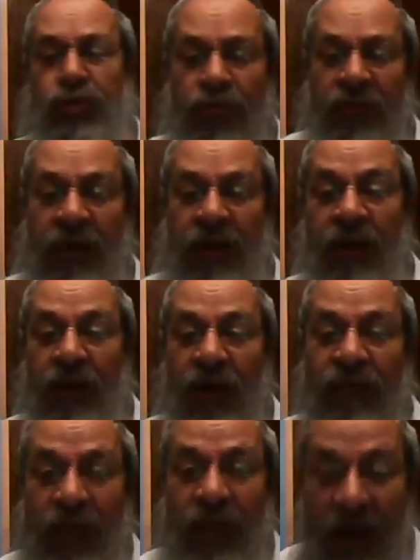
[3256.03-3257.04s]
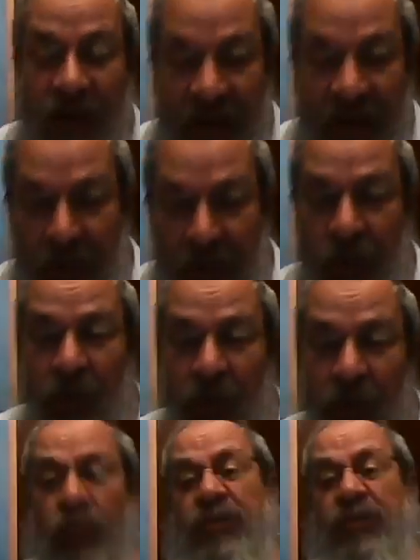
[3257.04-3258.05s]
of the Alter Rebbe, which
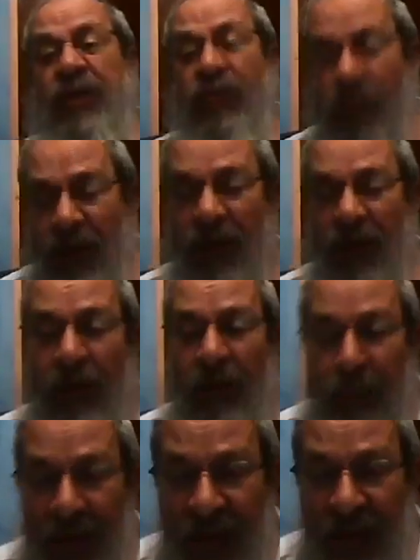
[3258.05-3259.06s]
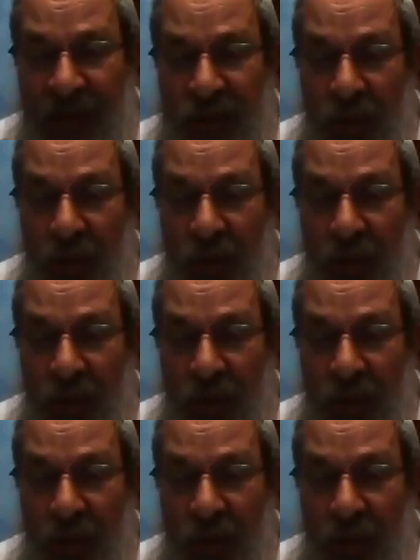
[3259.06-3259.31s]
I think applies.